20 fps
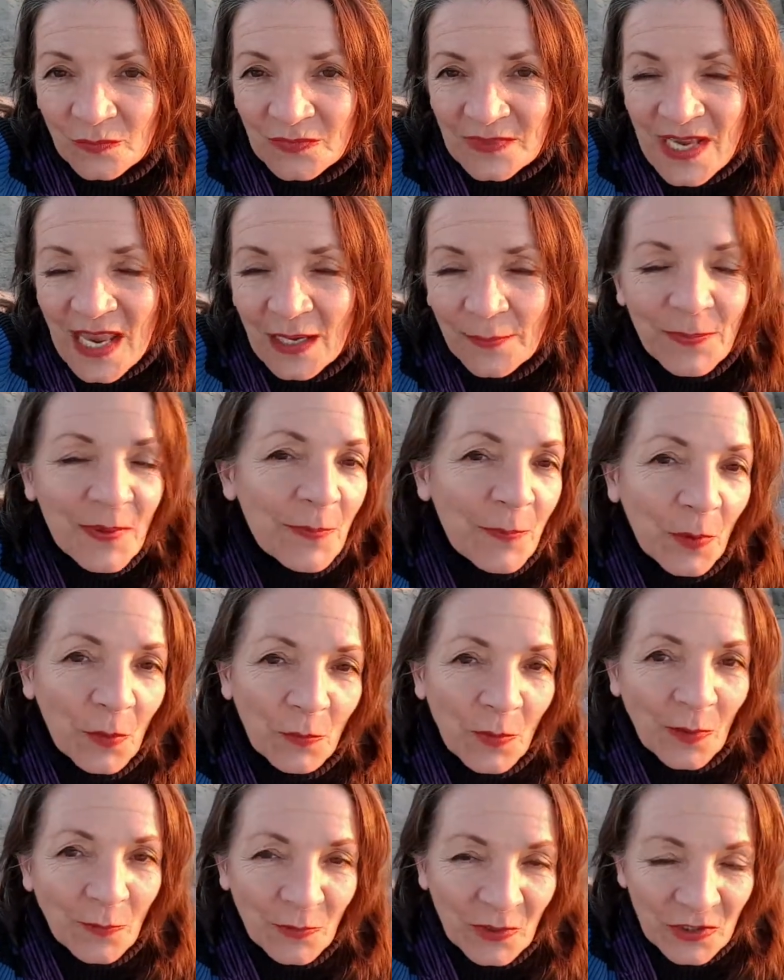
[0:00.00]
tell people
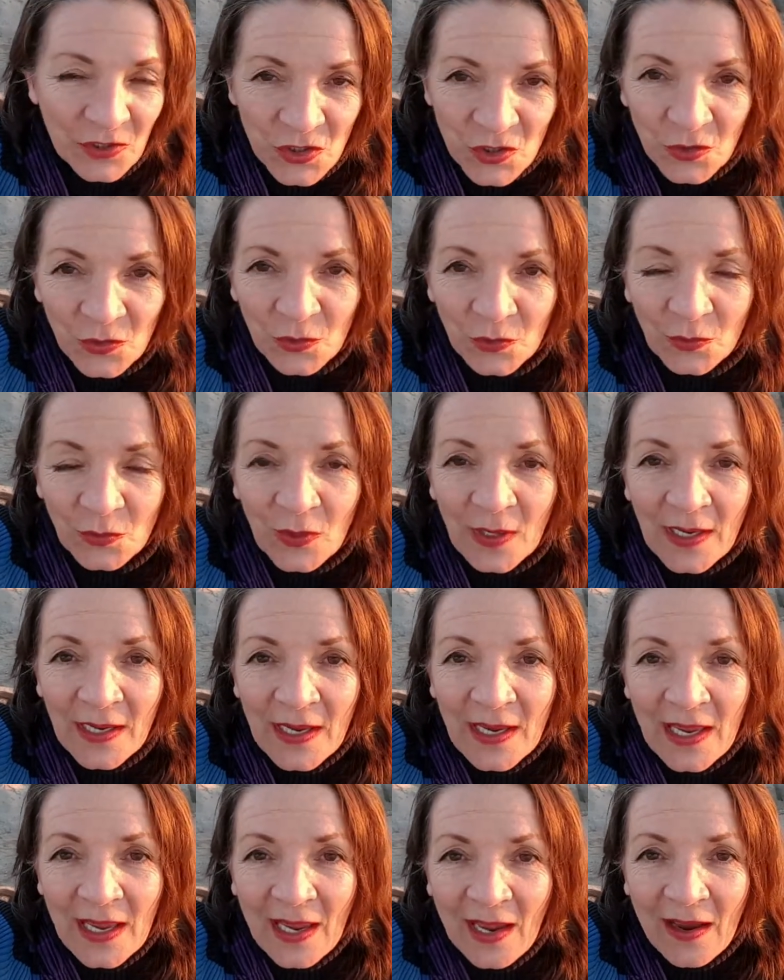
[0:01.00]
what we do,
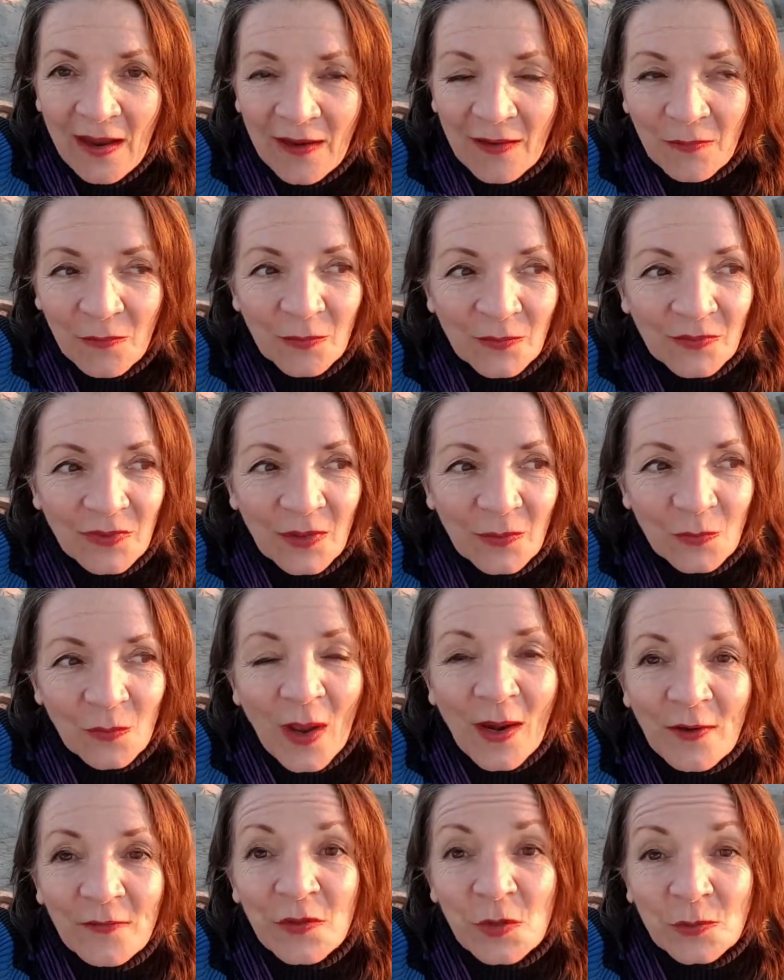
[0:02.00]
uh, the,
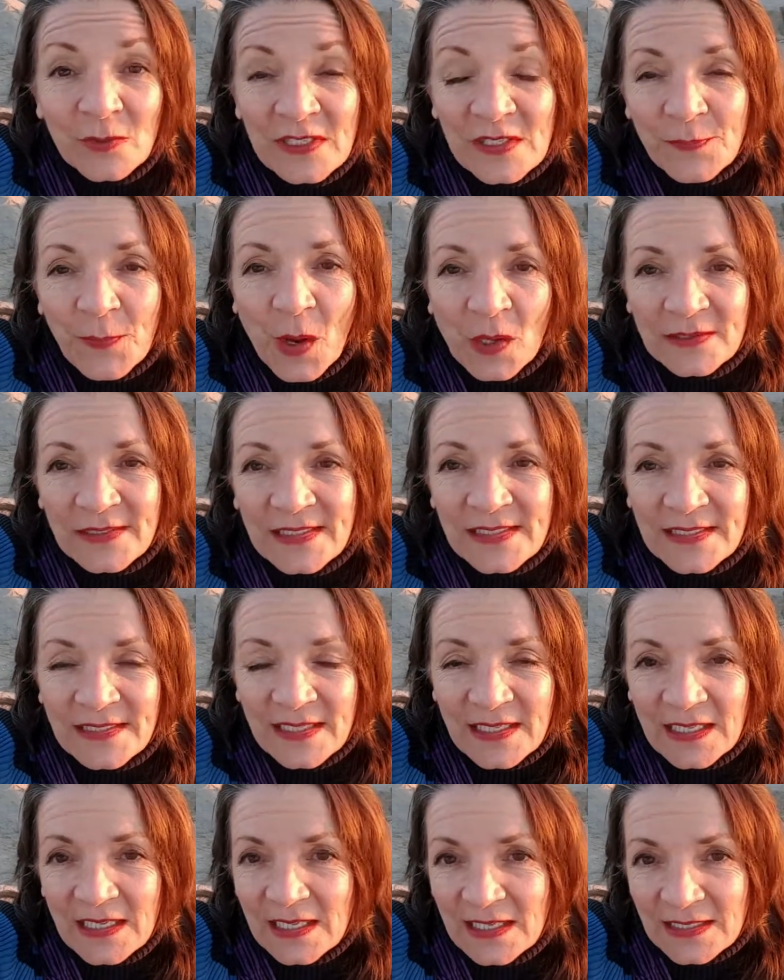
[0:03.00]
one of the responses
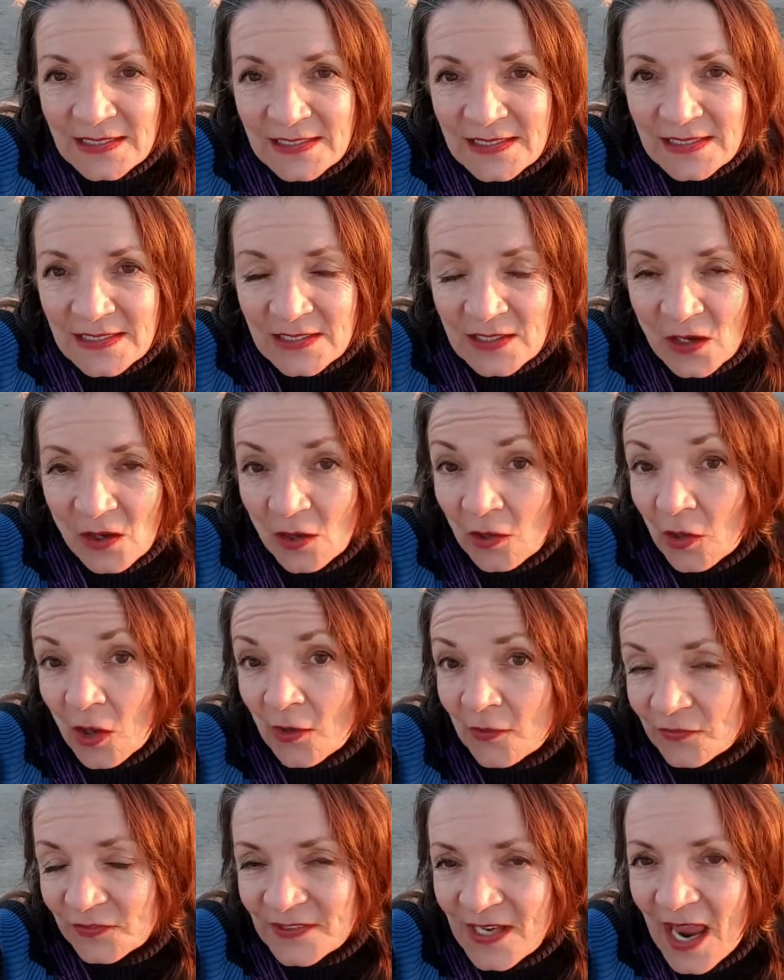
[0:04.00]
is a
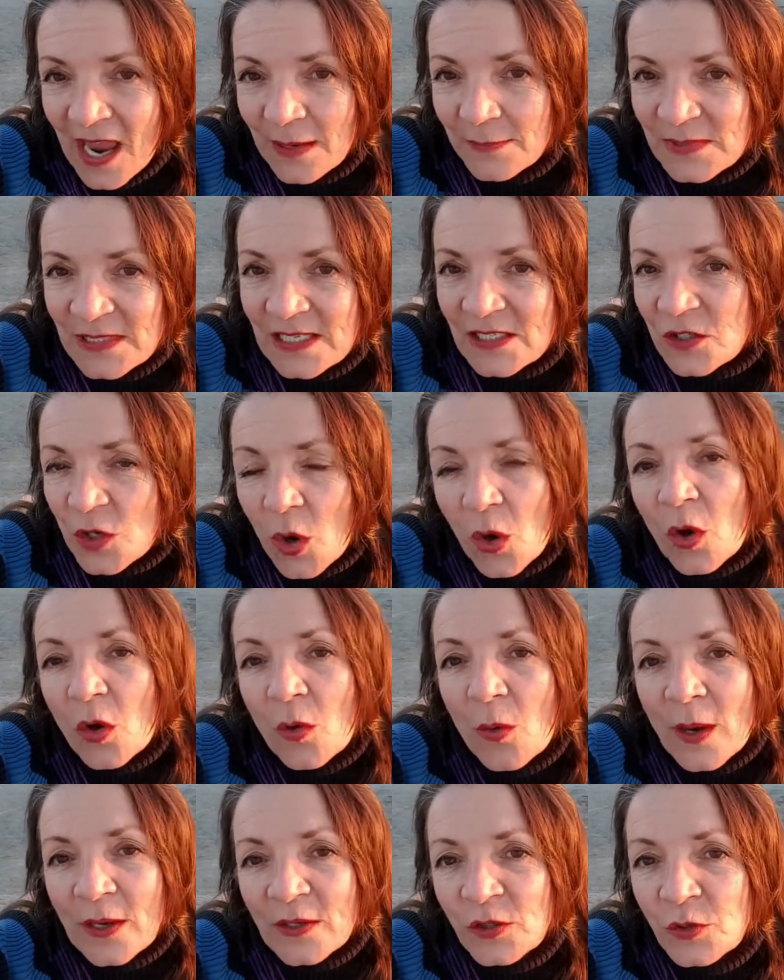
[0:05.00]
lot of times is,
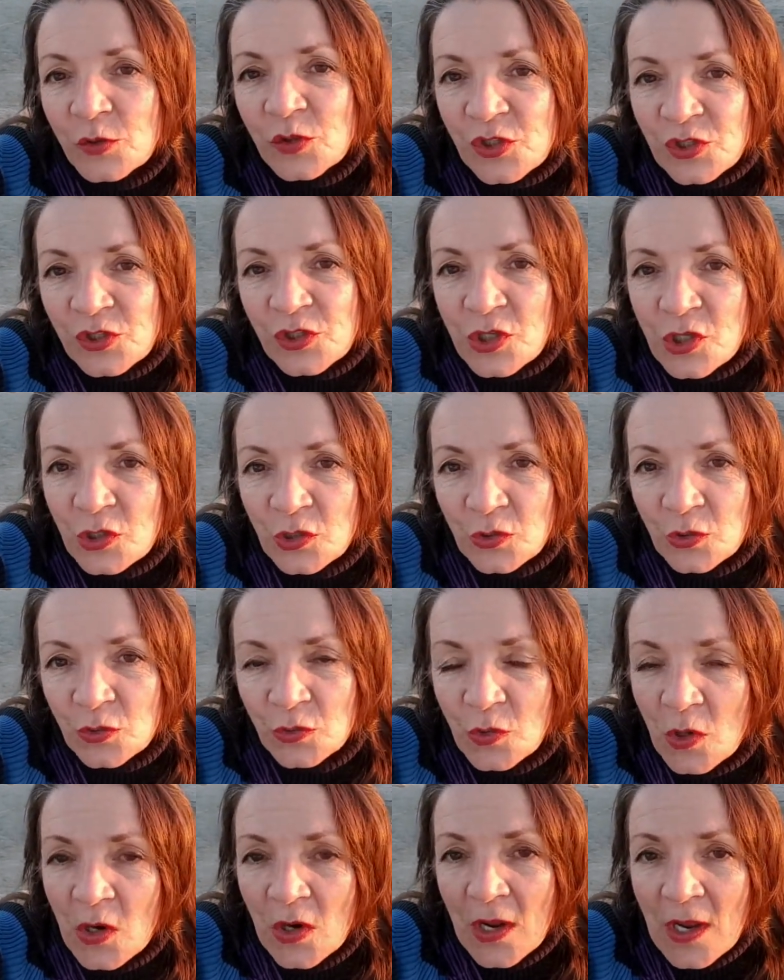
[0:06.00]
oh, I used to